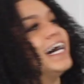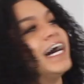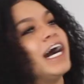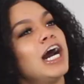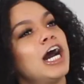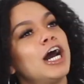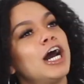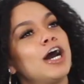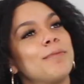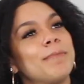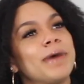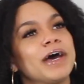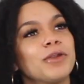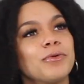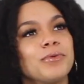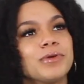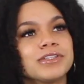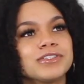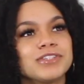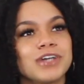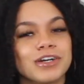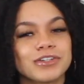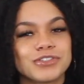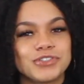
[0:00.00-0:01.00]
I don't
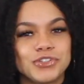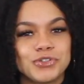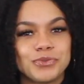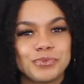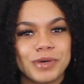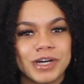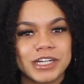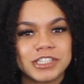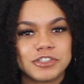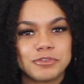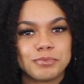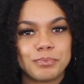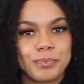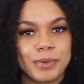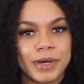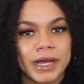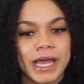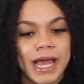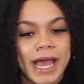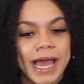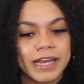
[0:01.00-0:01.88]
want to talk too much, but